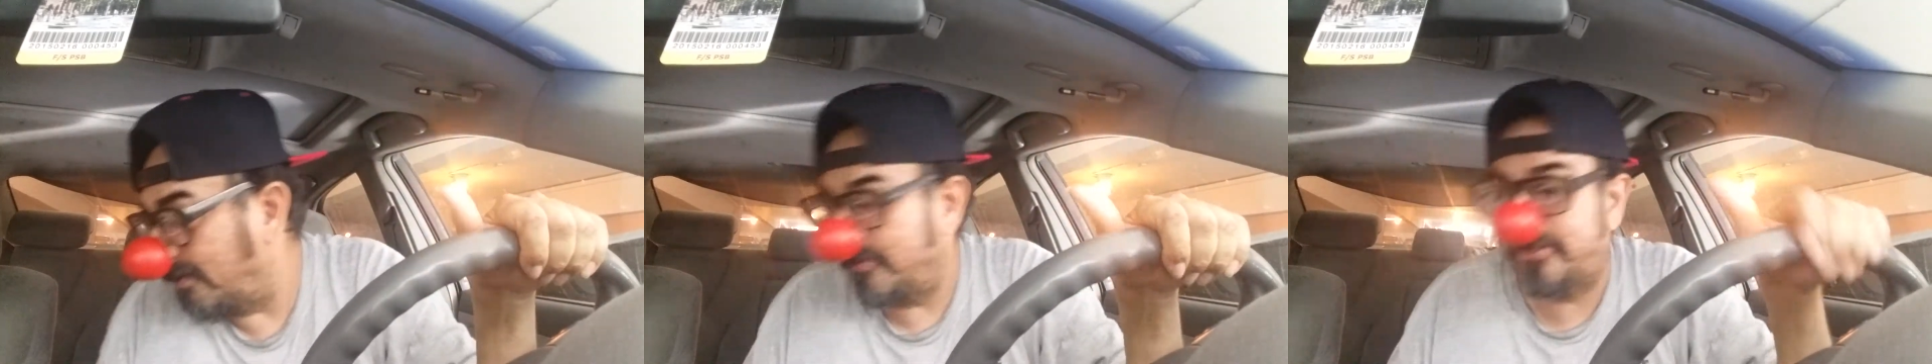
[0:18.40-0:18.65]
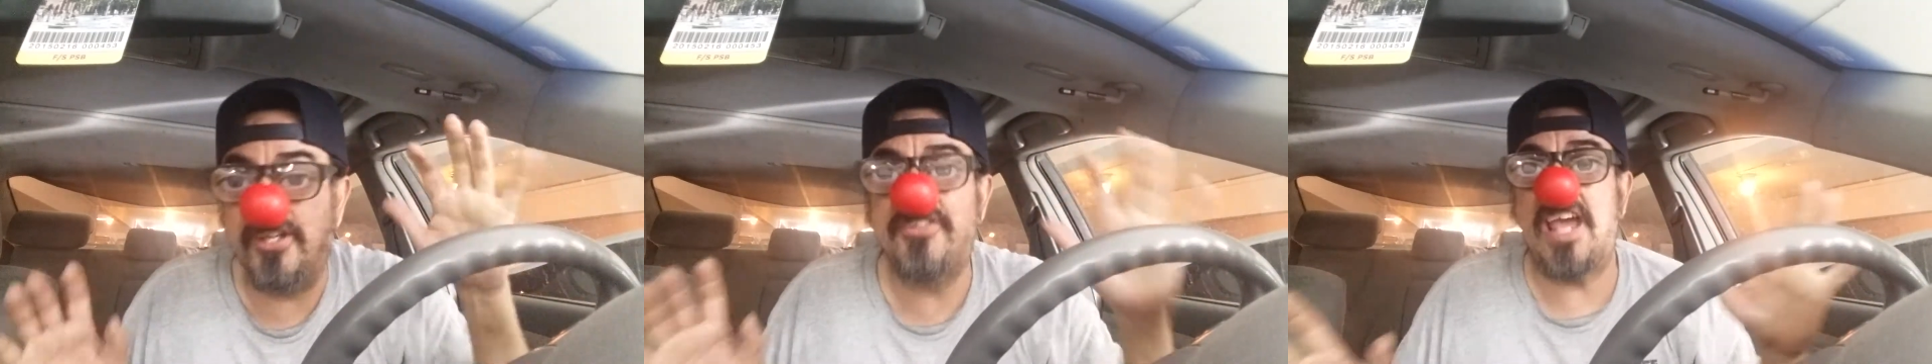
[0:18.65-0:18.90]

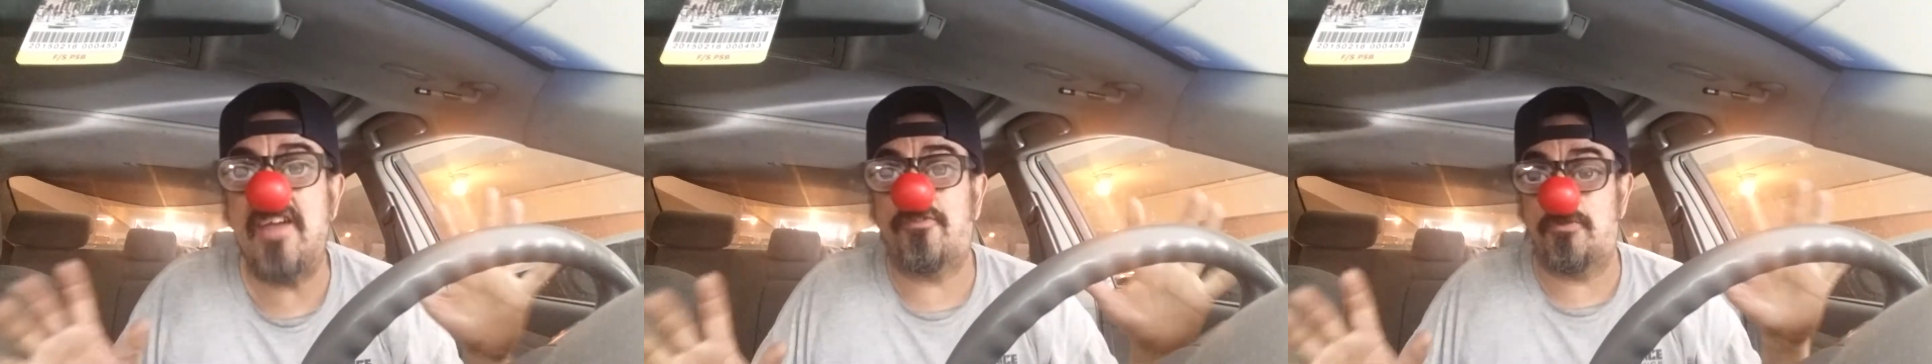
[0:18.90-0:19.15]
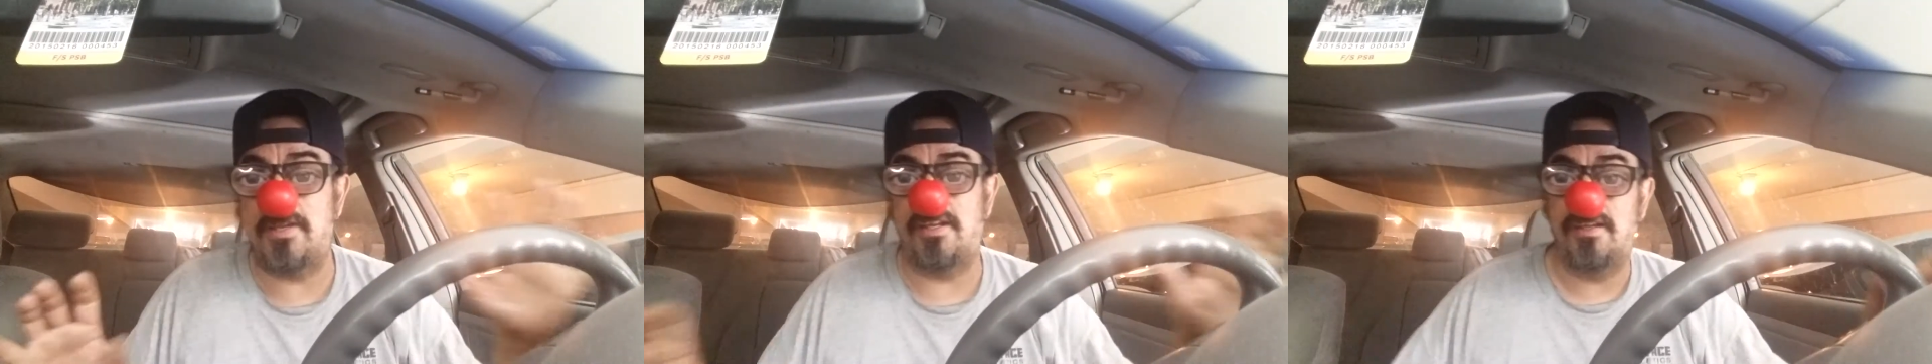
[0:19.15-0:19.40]
was a good day
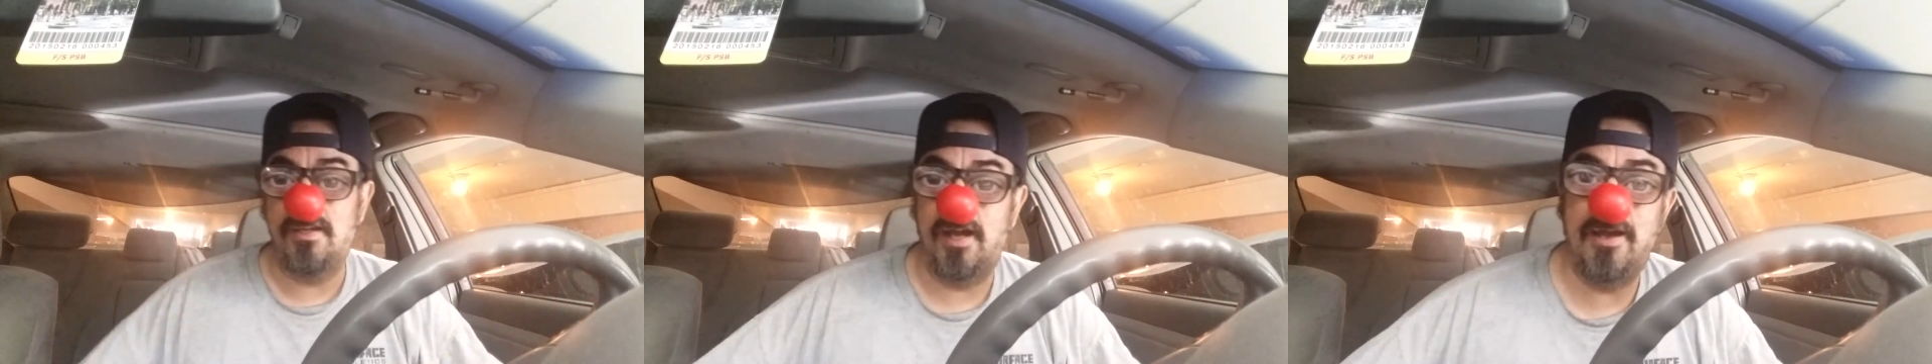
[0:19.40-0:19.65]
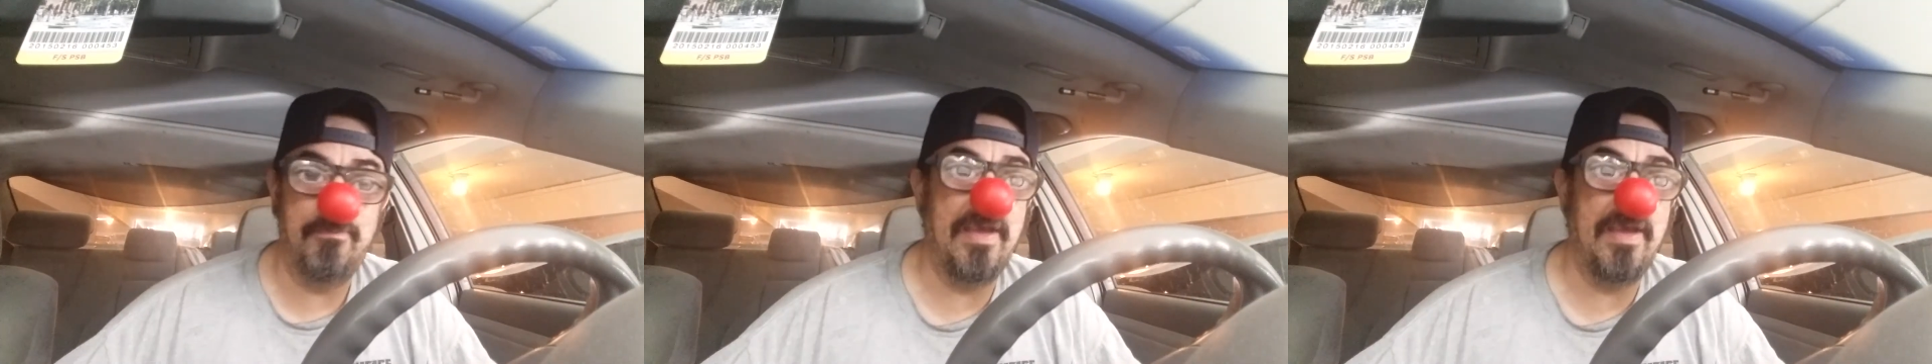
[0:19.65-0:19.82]
for me. I